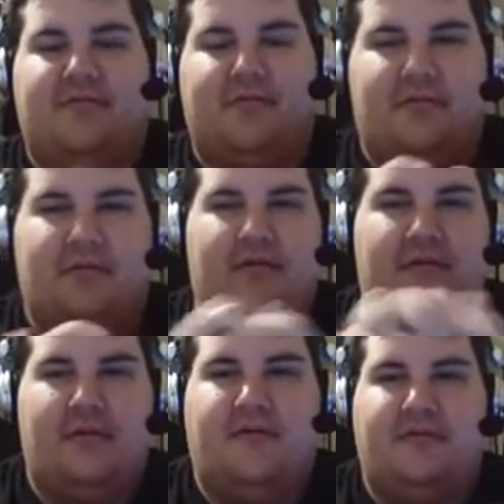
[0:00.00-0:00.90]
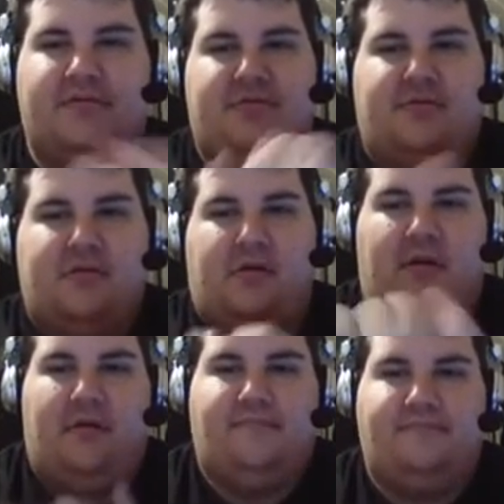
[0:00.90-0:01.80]

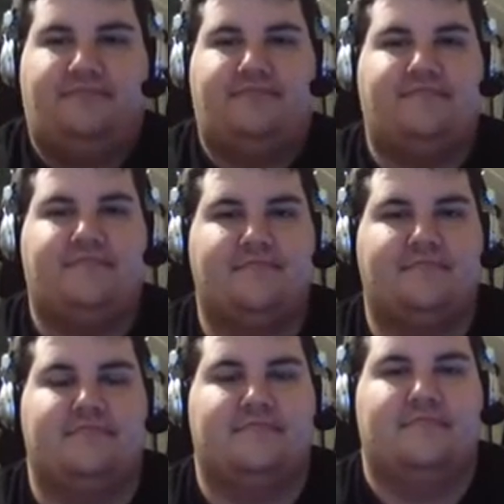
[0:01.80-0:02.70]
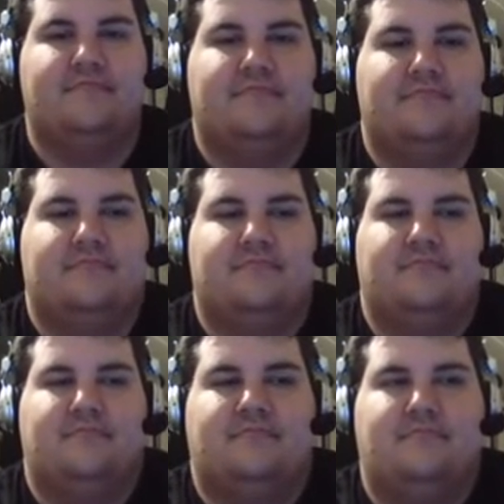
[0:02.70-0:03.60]

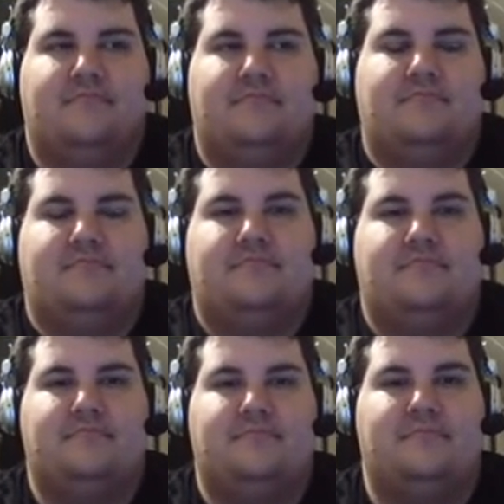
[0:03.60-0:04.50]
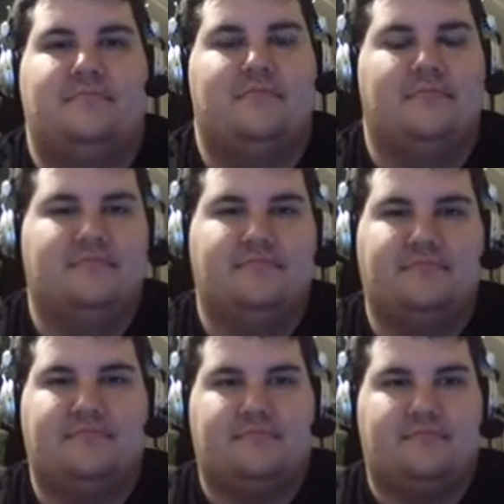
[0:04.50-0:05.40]

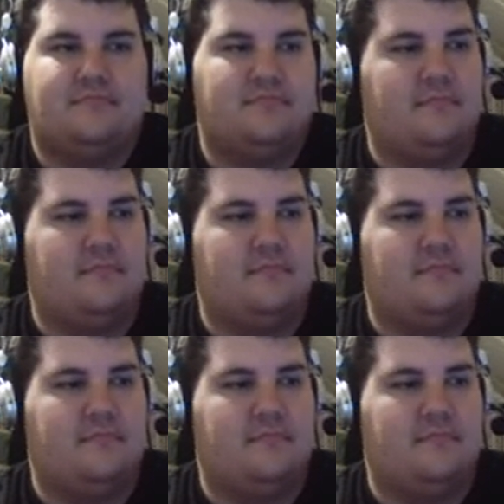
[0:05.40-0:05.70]
This person isn't speaking.